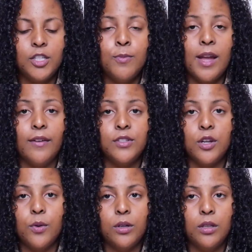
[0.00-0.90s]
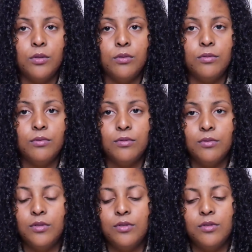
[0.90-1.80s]
you may have to go it alone.
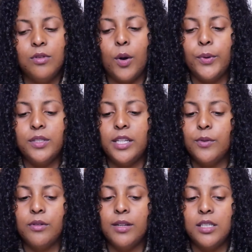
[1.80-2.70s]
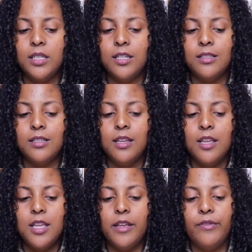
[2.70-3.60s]
Always take what resonates.
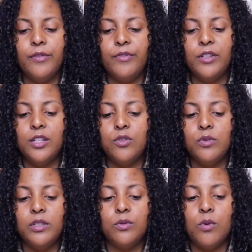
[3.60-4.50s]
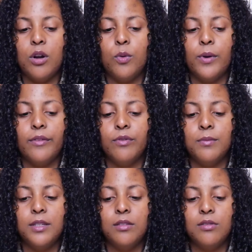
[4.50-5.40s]
If you feel that you need to walk away
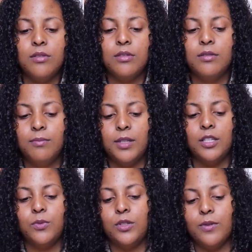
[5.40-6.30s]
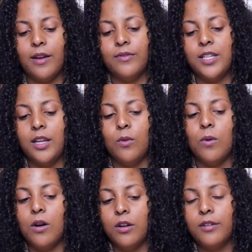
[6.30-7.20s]
from this, because we do have take a
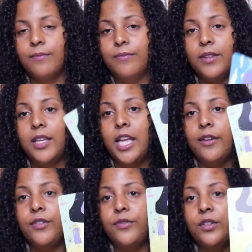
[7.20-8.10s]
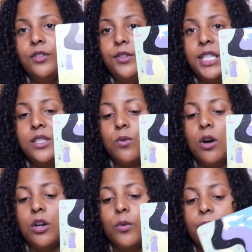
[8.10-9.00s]
walk. If you feel you need to
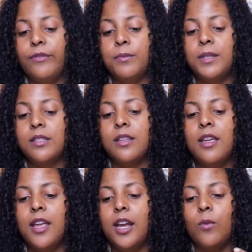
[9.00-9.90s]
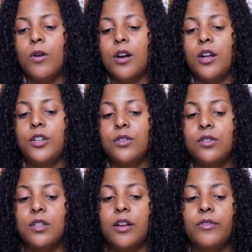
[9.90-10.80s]
walk away from this and work on
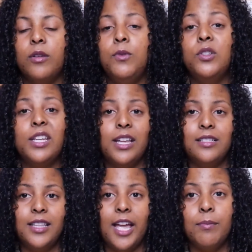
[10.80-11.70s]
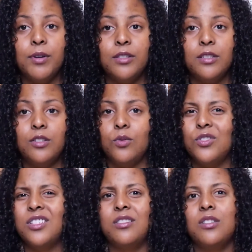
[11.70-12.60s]
yourself, communicate to that person.
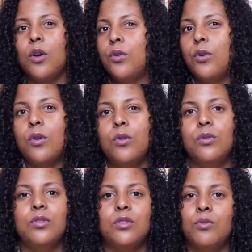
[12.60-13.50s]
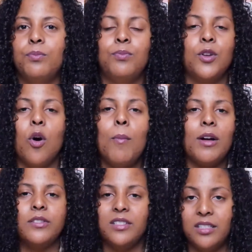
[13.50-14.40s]
Don't just go ghost. Don't go
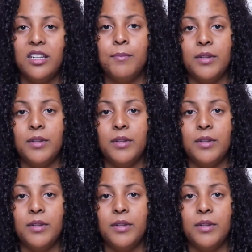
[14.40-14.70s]
about this